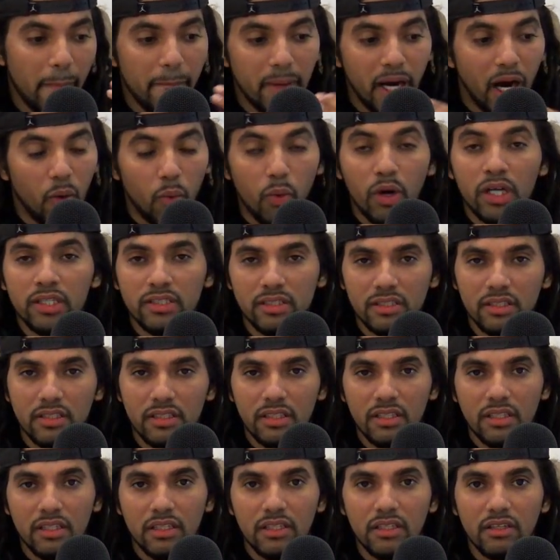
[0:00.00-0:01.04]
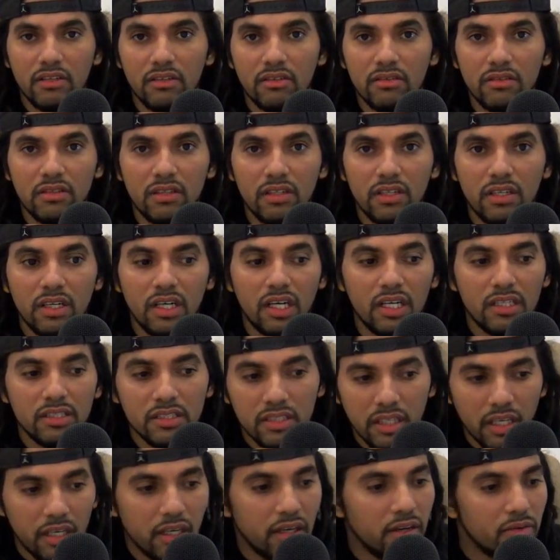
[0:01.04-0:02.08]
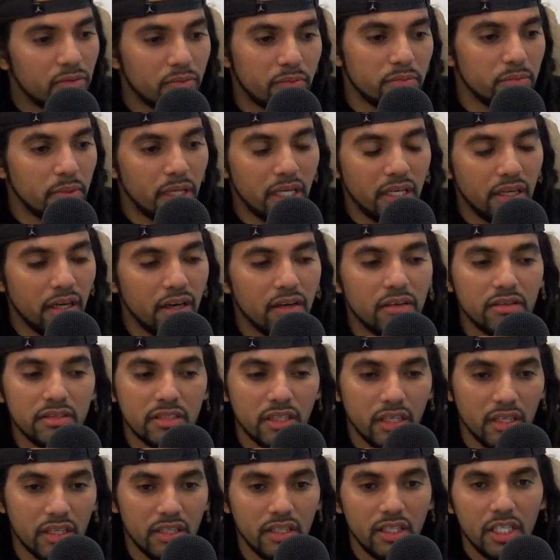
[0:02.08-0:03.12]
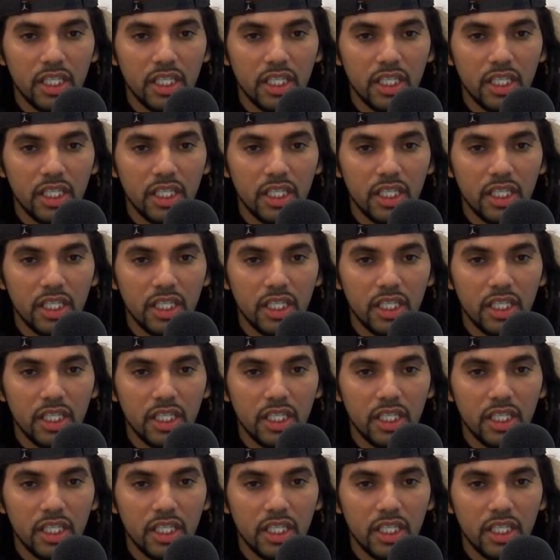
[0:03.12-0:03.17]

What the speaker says: I want it, man, hell yeah.